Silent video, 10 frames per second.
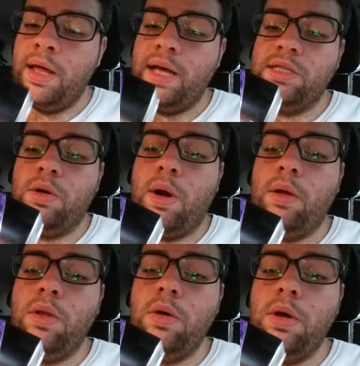Has the
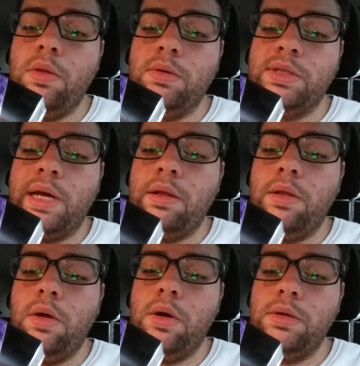Crown logo, the
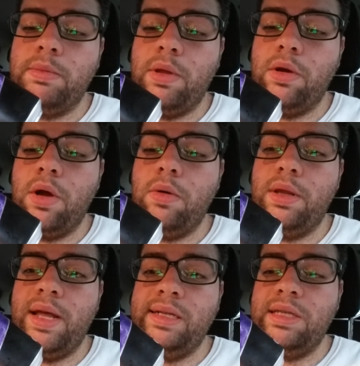recycling logo, some other code,
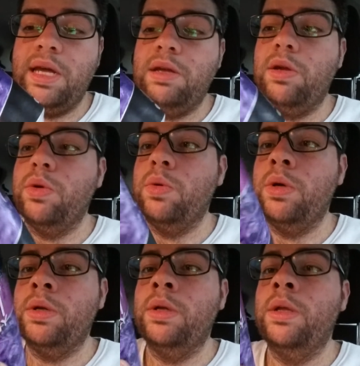and the SKU.
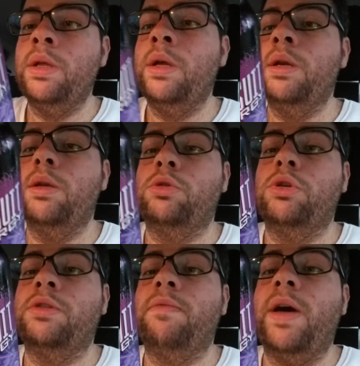
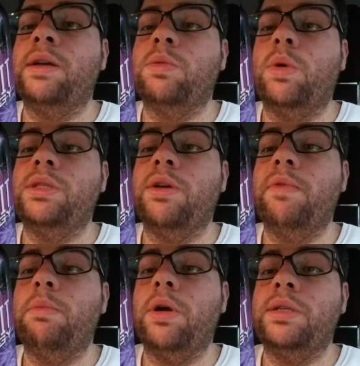Nutrition facts, one
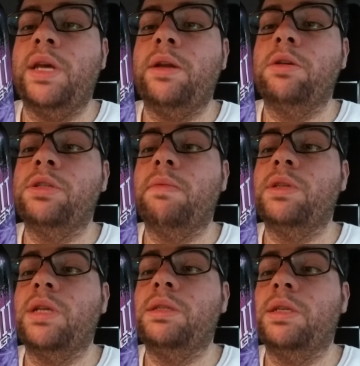serving per container, serving
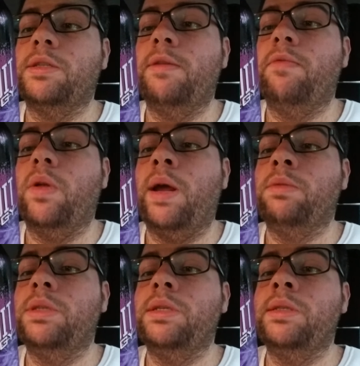size 16 fluid
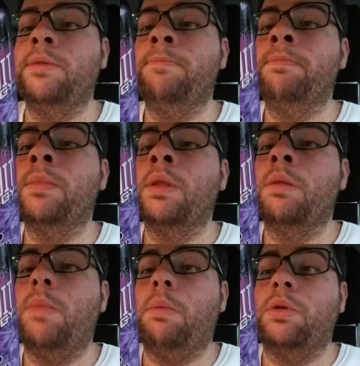ounces.
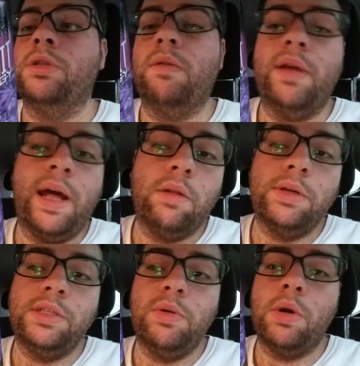Amount per serving,
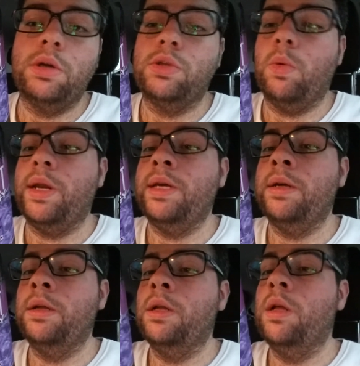calories 220.
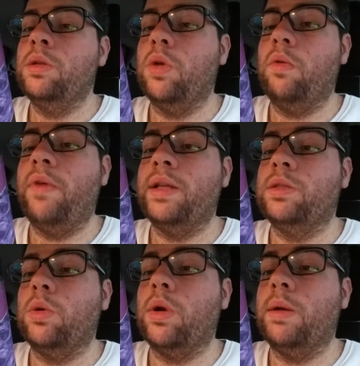Total fat
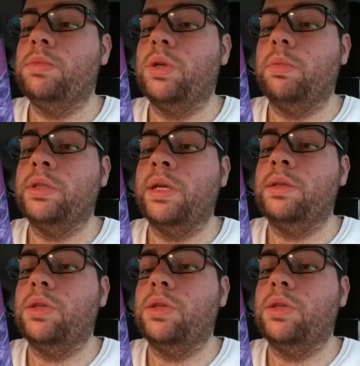0 grams, 0%.